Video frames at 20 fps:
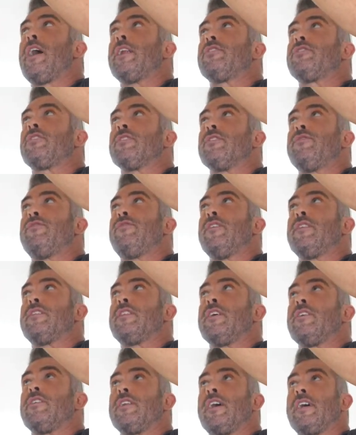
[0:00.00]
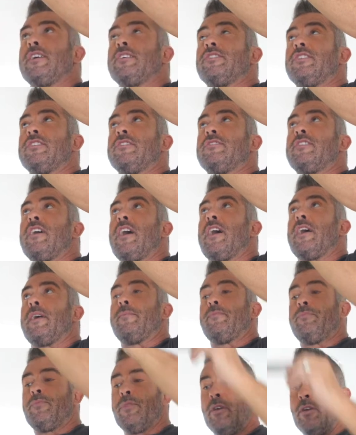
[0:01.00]
it's going to fit there nice and tight.
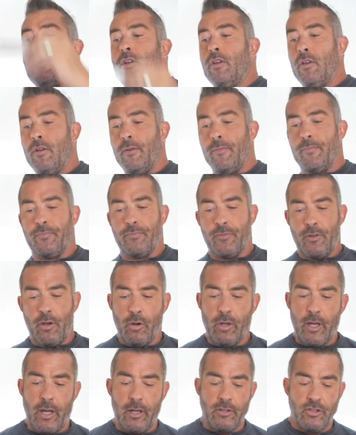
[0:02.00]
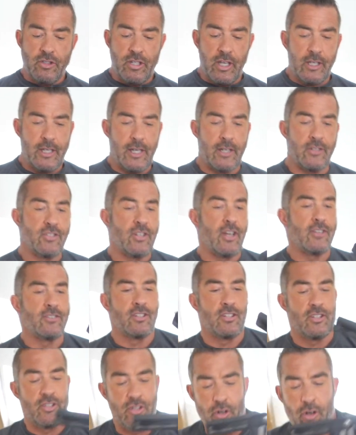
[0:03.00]
Okay, let's take it outside to
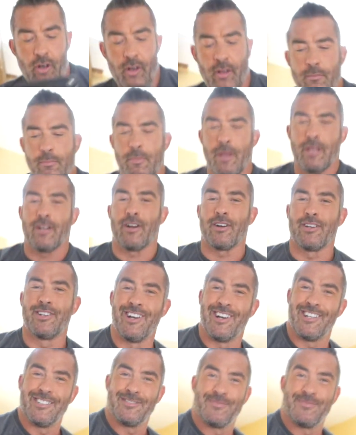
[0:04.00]
the saw and make our cut.